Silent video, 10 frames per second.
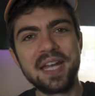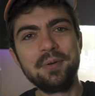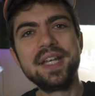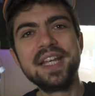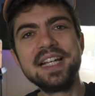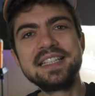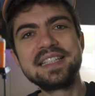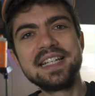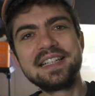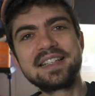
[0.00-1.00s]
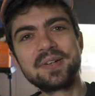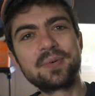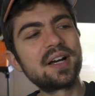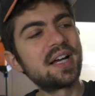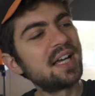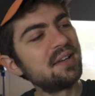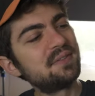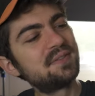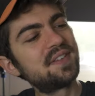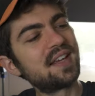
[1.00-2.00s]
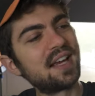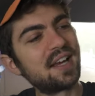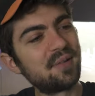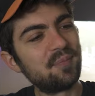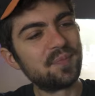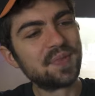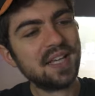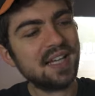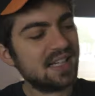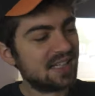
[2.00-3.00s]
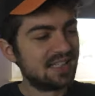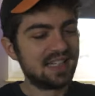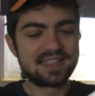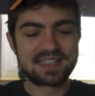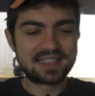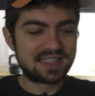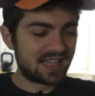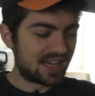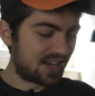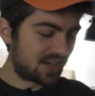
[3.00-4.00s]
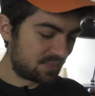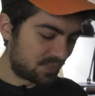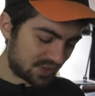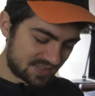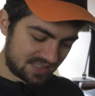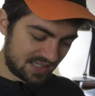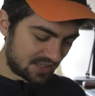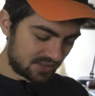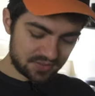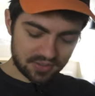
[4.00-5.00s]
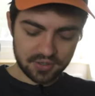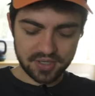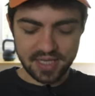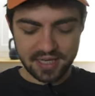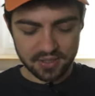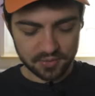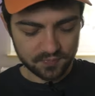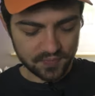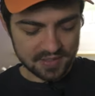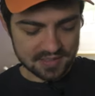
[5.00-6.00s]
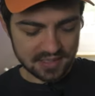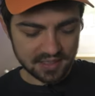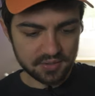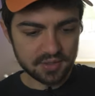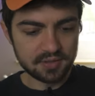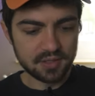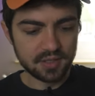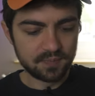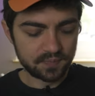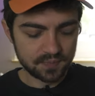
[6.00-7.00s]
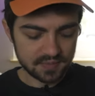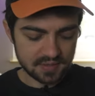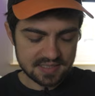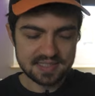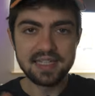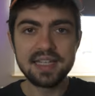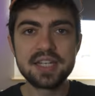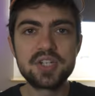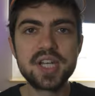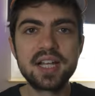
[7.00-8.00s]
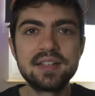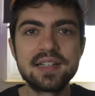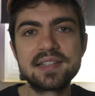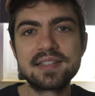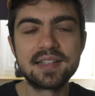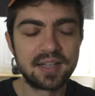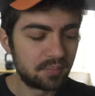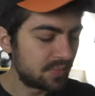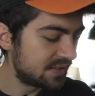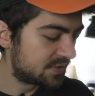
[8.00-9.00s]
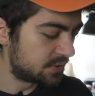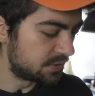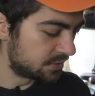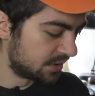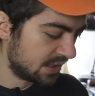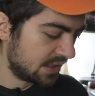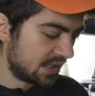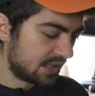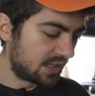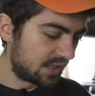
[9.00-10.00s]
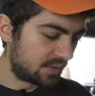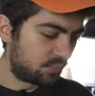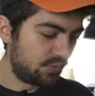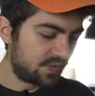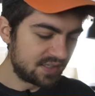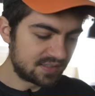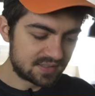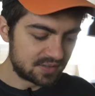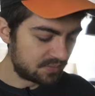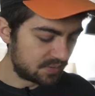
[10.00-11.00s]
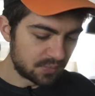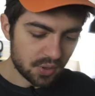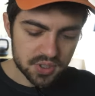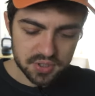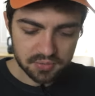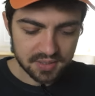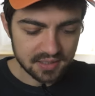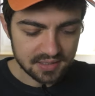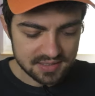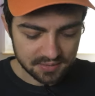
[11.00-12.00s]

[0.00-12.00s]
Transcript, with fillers: here it is, it arrived. Um, let's unbox the other, oh, okay, I know. It's like, you know, the, um, the silica gel that's uh, meant to uh, prevent the, the moisture and, and,